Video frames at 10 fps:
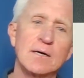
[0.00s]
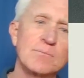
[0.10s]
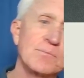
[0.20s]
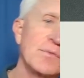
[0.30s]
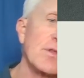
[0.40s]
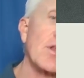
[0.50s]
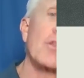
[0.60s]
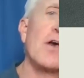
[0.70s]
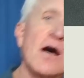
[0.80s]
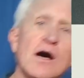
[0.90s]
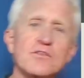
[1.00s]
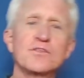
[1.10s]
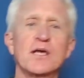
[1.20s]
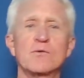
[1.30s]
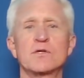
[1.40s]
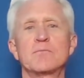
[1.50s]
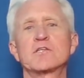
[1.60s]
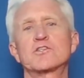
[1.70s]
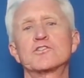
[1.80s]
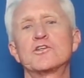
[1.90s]
Uh, the th other thing I want
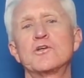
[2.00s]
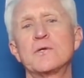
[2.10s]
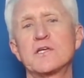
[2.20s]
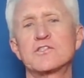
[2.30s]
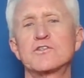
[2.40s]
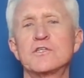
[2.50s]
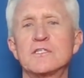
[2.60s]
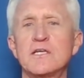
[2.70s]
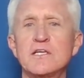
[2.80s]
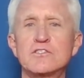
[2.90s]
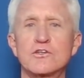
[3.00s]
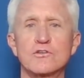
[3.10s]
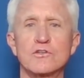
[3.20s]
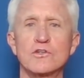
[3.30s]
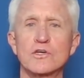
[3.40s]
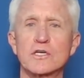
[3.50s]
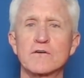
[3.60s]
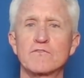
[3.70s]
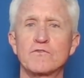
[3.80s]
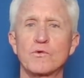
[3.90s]
to mention to you is you need to
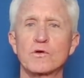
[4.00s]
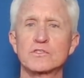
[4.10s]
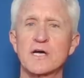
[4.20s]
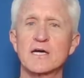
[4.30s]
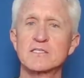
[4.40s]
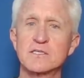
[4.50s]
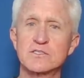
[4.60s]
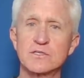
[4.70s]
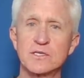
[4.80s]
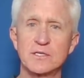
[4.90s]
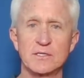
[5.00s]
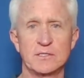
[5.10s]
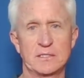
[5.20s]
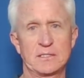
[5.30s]
look for toxicity.